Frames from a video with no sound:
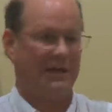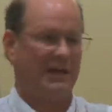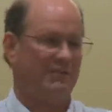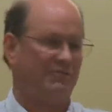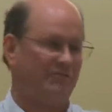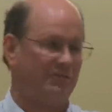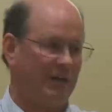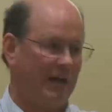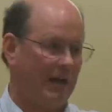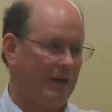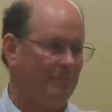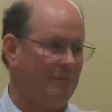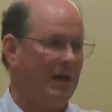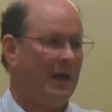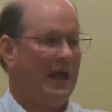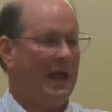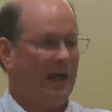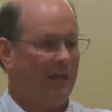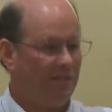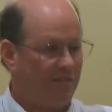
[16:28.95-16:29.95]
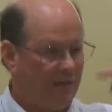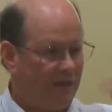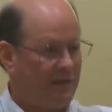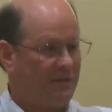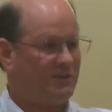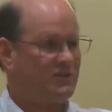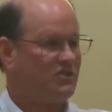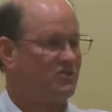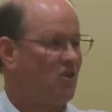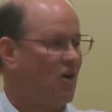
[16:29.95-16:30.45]
lifetime, and
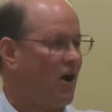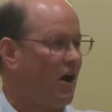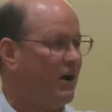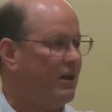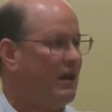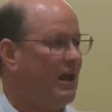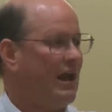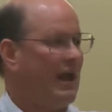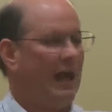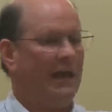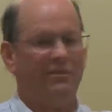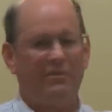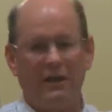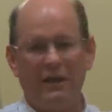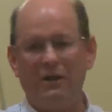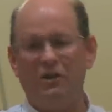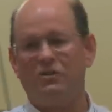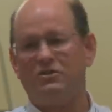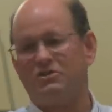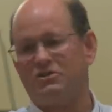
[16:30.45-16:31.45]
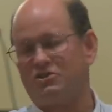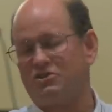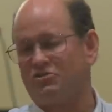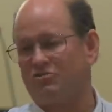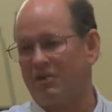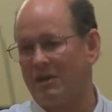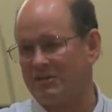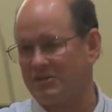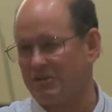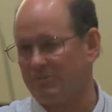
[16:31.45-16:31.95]
they saw it, and they are
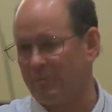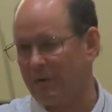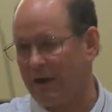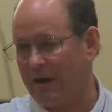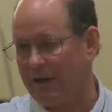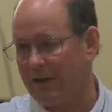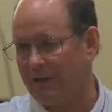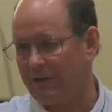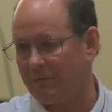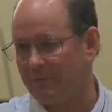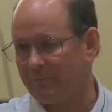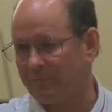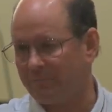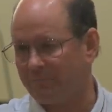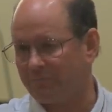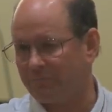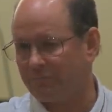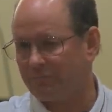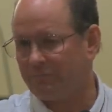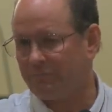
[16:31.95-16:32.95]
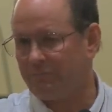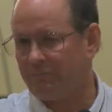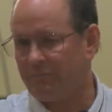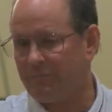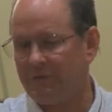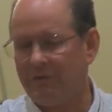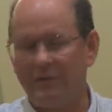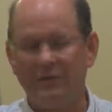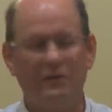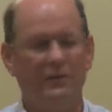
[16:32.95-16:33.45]
distressed by it.
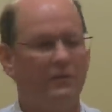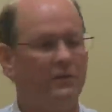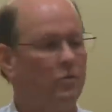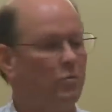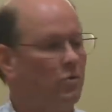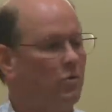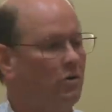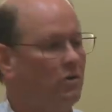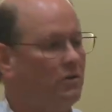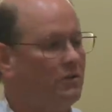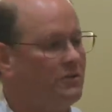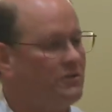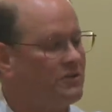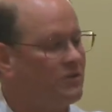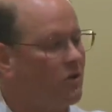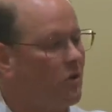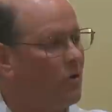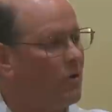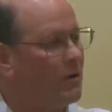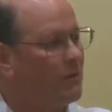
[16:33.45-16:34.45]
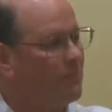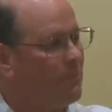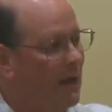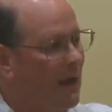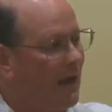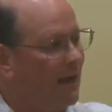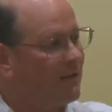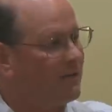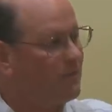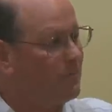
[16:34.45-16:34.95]
The world is going
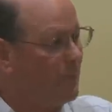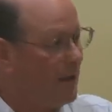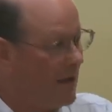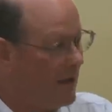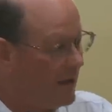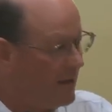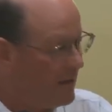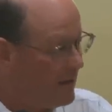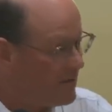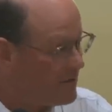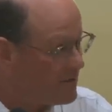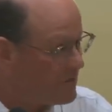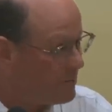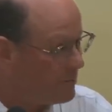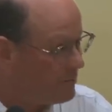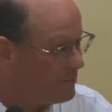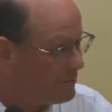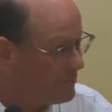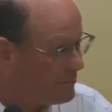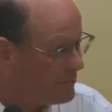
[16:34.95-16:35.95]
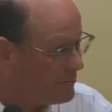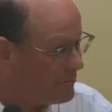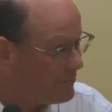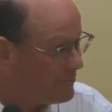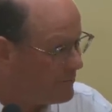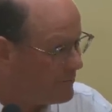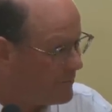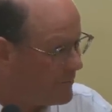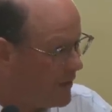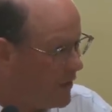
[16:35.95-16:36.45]
back to paganism.
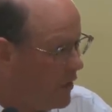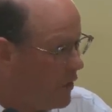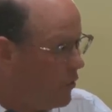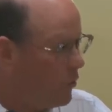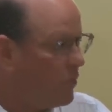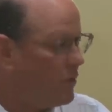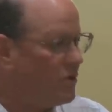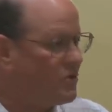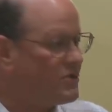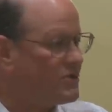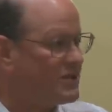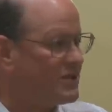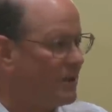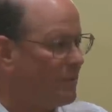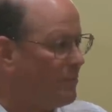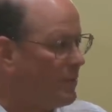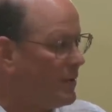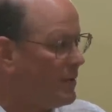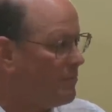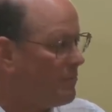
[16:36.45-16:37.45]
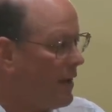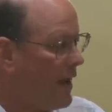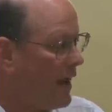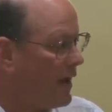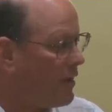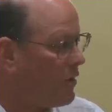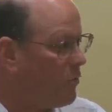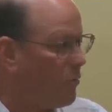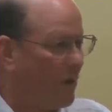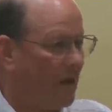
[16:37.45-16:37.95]
We are slipping
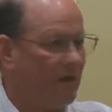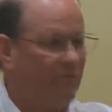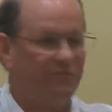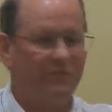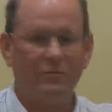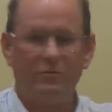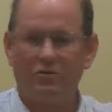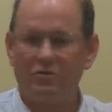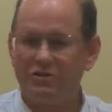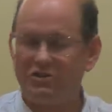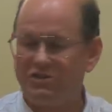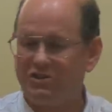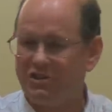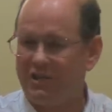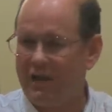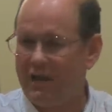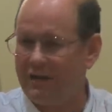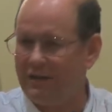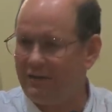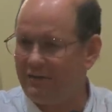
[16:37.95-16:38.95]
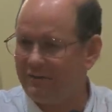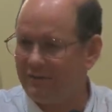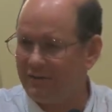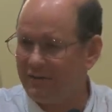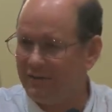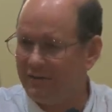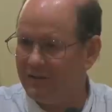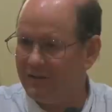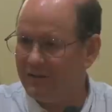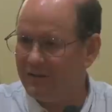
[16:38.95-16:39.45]
back away from Christianity.